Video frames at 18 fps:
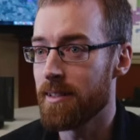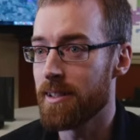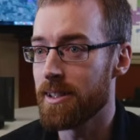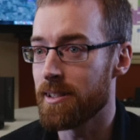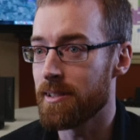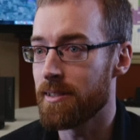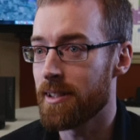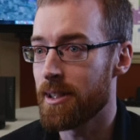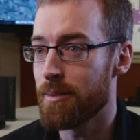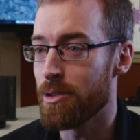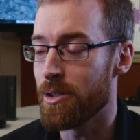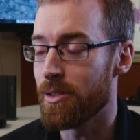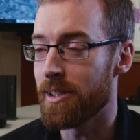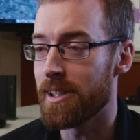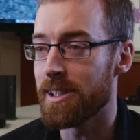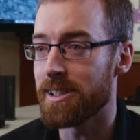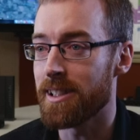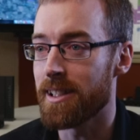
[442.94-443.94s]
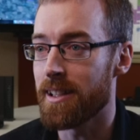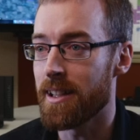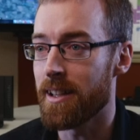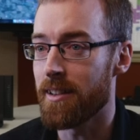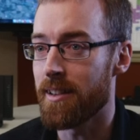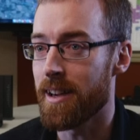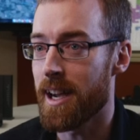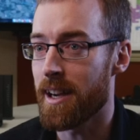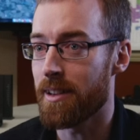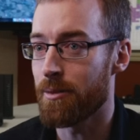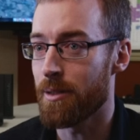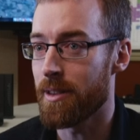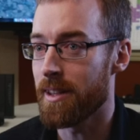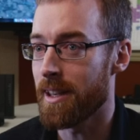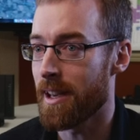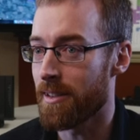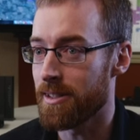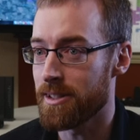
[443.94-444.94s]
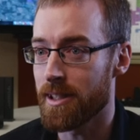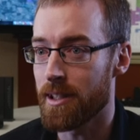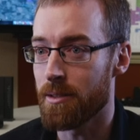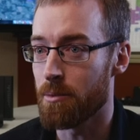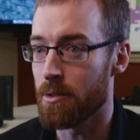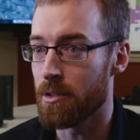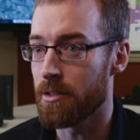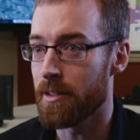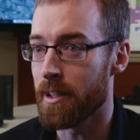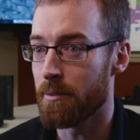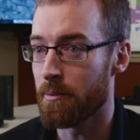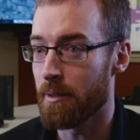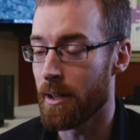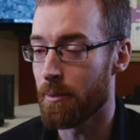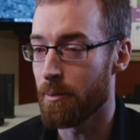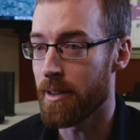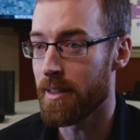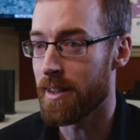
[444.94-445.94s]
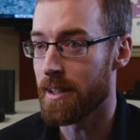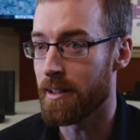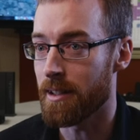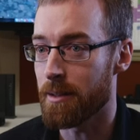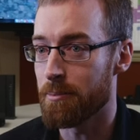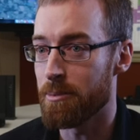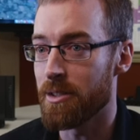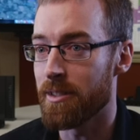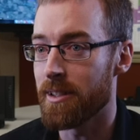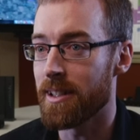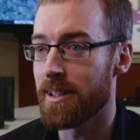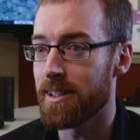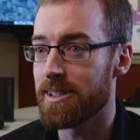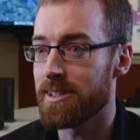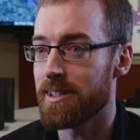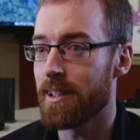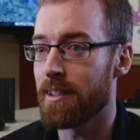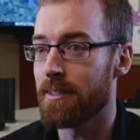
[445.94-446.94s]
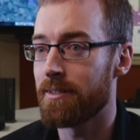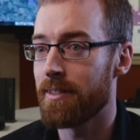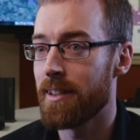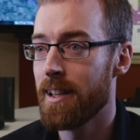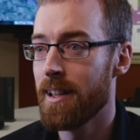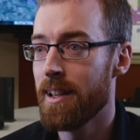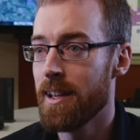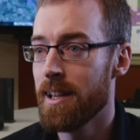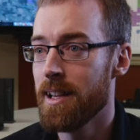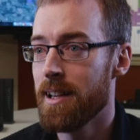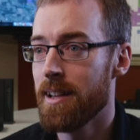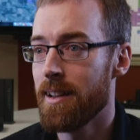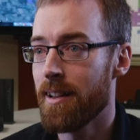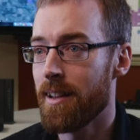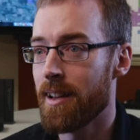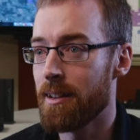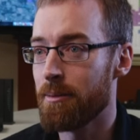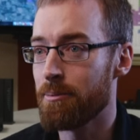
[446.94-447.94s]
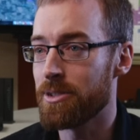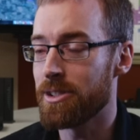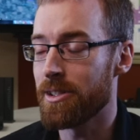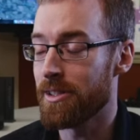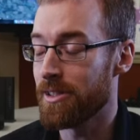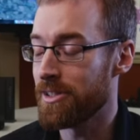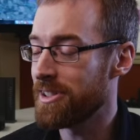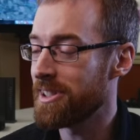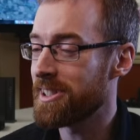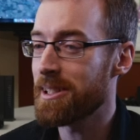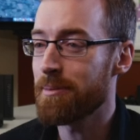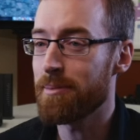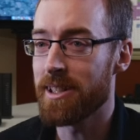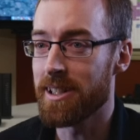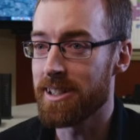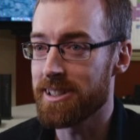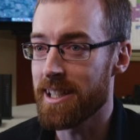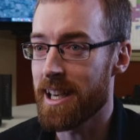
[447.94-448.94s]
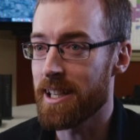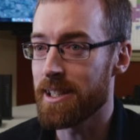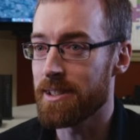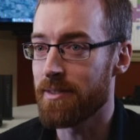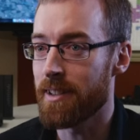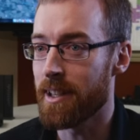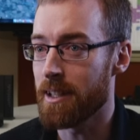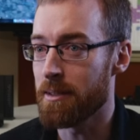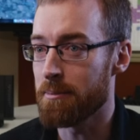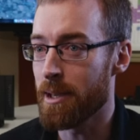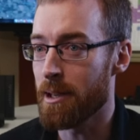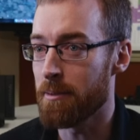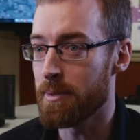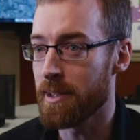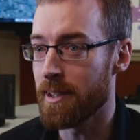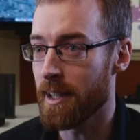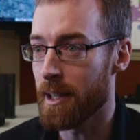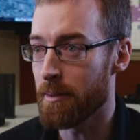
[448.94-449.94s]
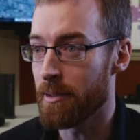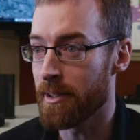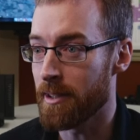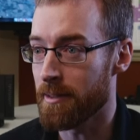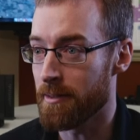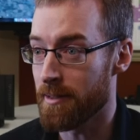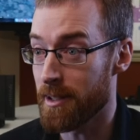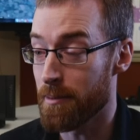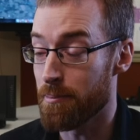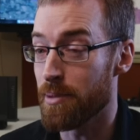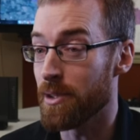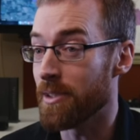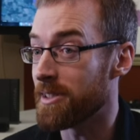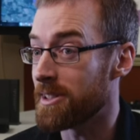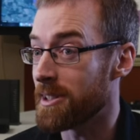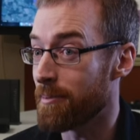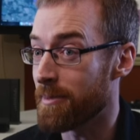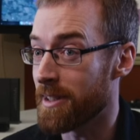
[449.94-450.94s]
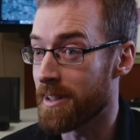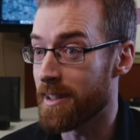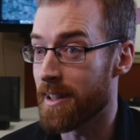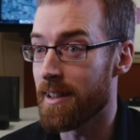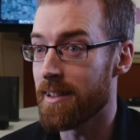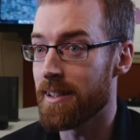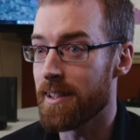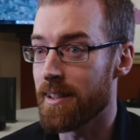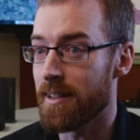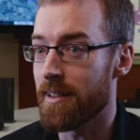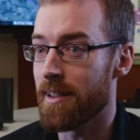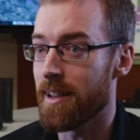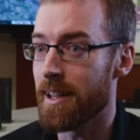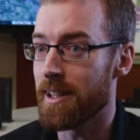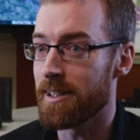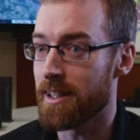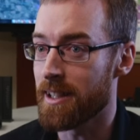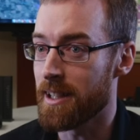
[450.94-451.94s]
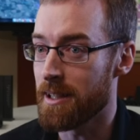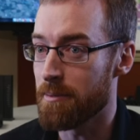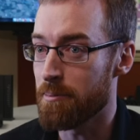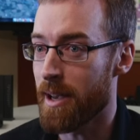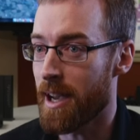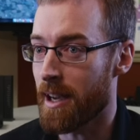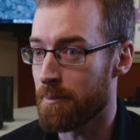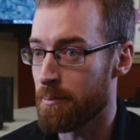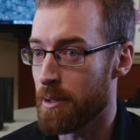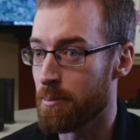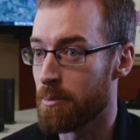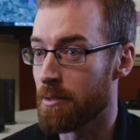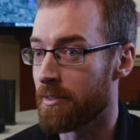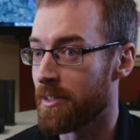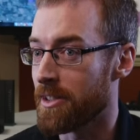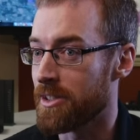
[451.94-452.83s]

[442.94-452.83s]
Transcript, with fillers: the community is going to interact with the outside world and, and within the community itself. Um, so there's just something satisfying about being able to, to build something that at the end of the day is going to impact people for